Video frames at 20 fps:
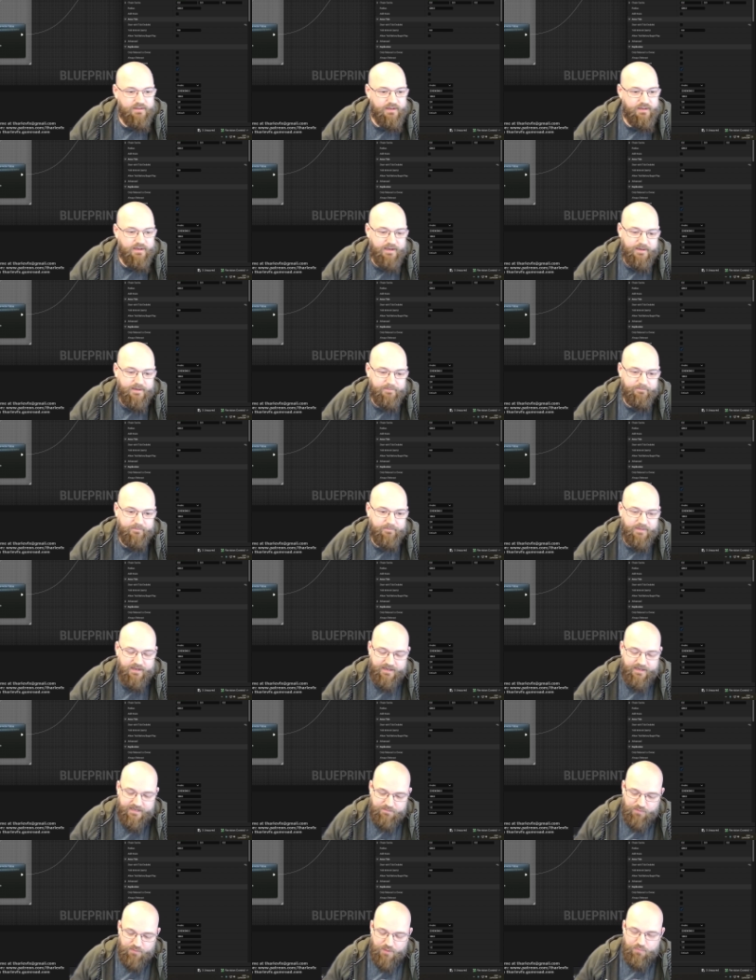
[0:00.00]
and
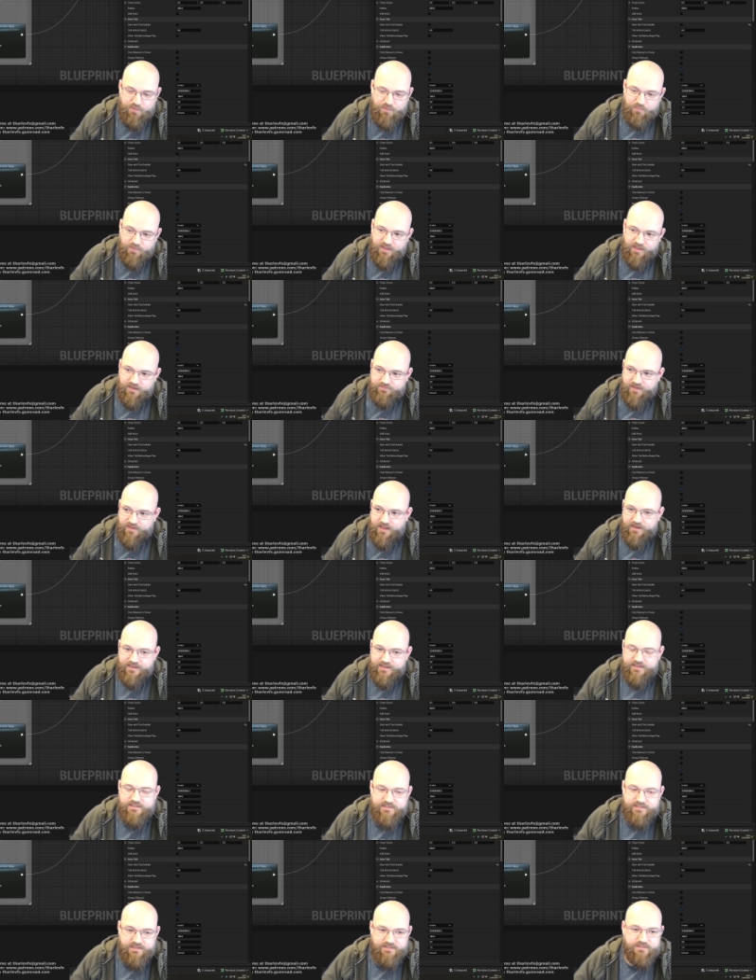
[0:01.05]
each blueprint will have an
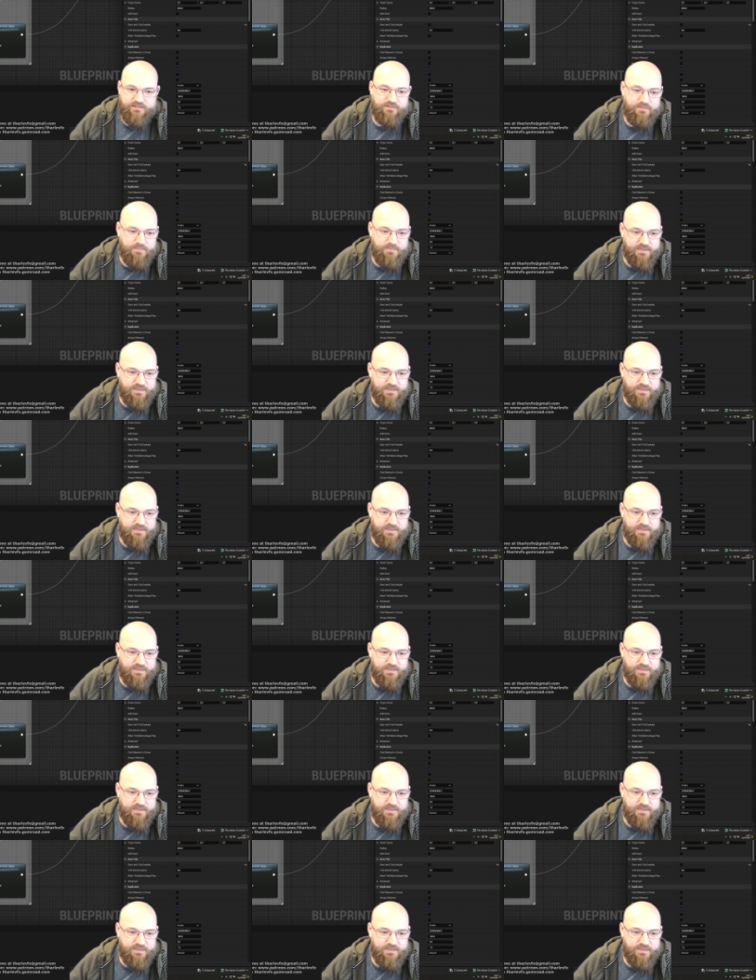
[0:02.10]
instance of the